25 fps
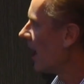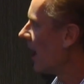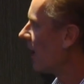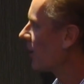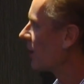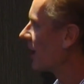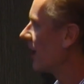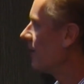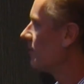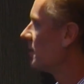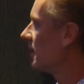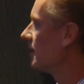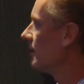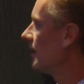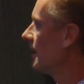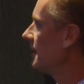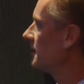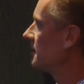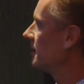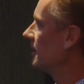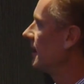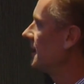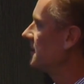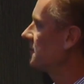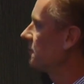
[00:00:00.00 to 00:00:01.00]
Okay, but
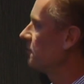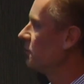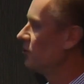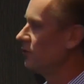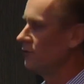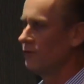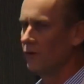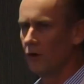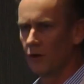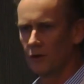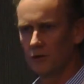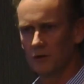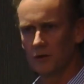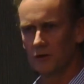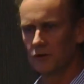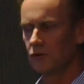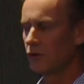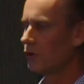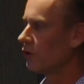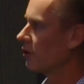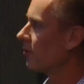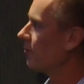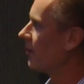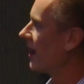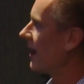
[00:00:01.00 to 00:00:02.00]
let's move on to
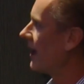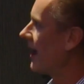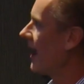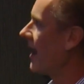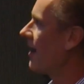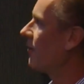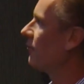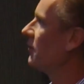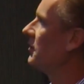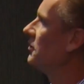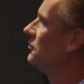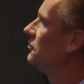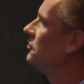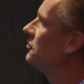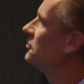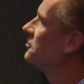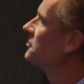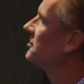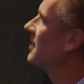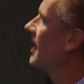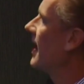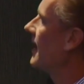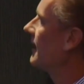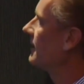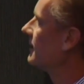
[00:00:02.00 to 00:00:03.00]
talk about how we
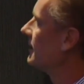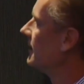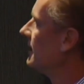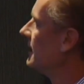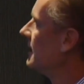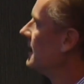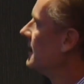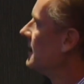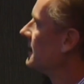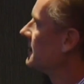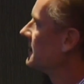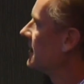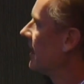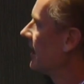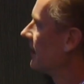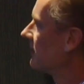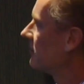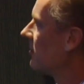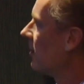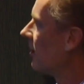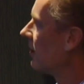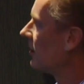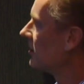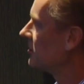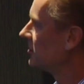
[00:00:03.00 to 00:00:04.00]
use that
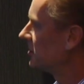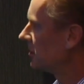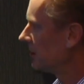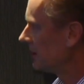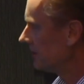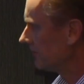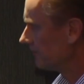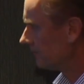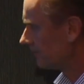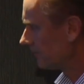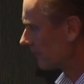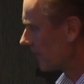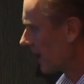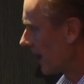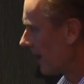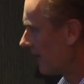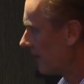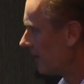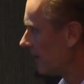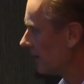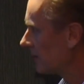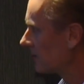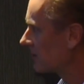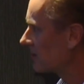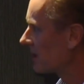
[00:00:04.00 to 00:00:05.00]
technology.
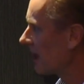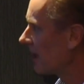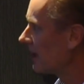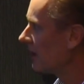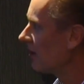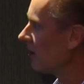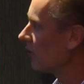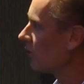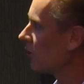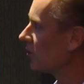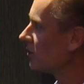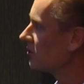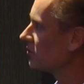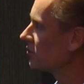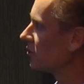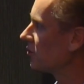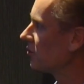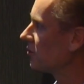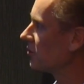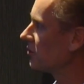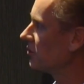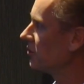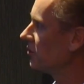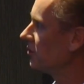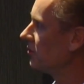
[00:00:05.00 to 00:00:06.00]
And the study I want to
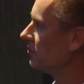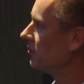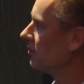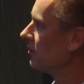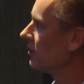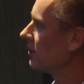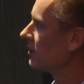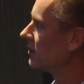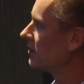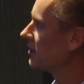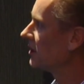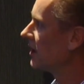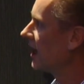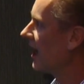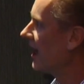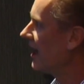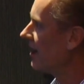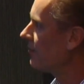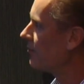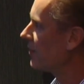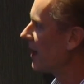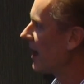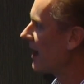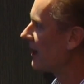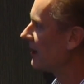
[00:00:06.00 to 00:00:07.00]
talk to you today
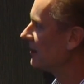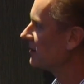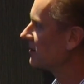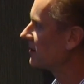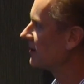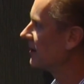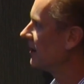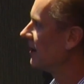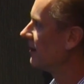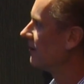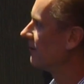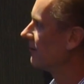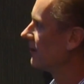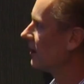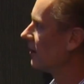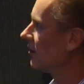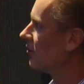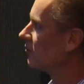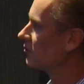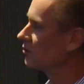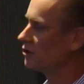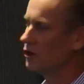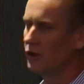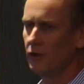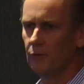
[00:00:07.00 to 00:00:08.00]
about is the
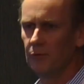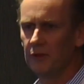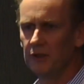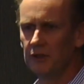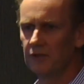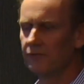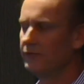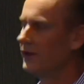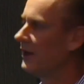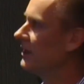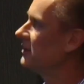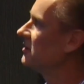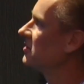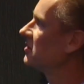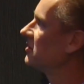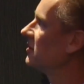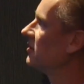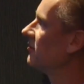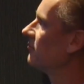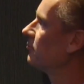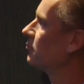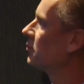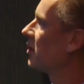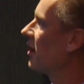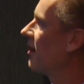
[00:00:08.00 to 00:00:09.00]
long-term intervention
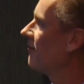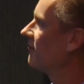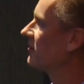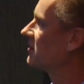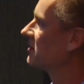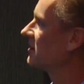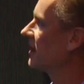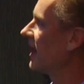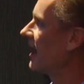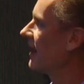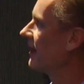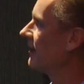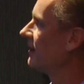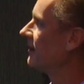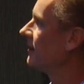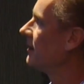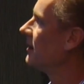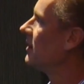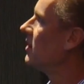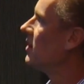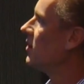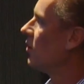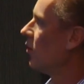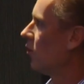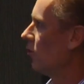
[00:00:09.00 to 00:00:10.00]
of pravastatin,
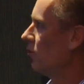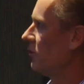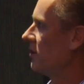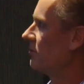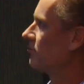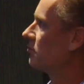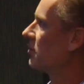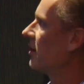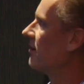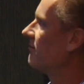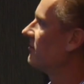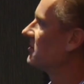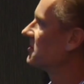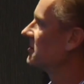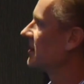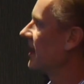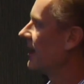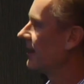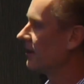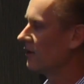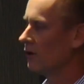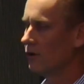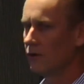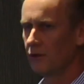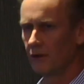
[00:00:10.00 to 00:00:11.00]
or with
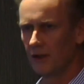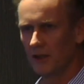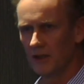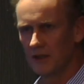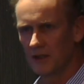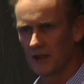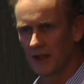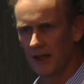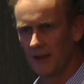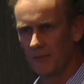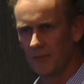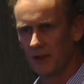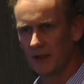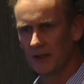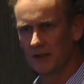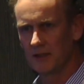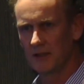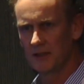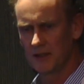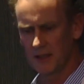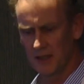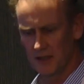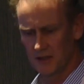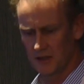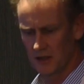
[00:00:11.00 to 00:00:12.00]
pravastatin, on ischemic
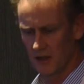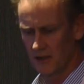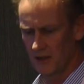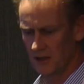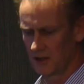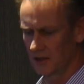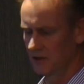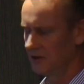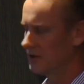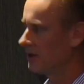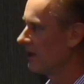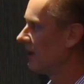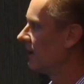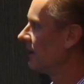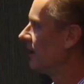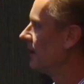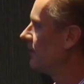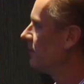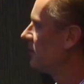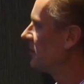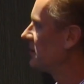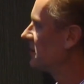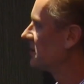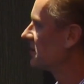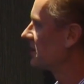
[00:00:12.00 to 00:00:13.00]
disease. So this is the
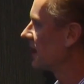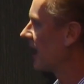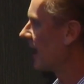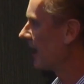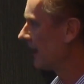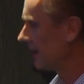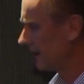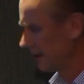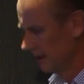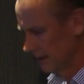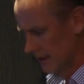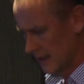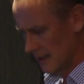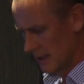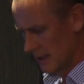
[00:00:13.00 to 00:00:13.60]
lipid study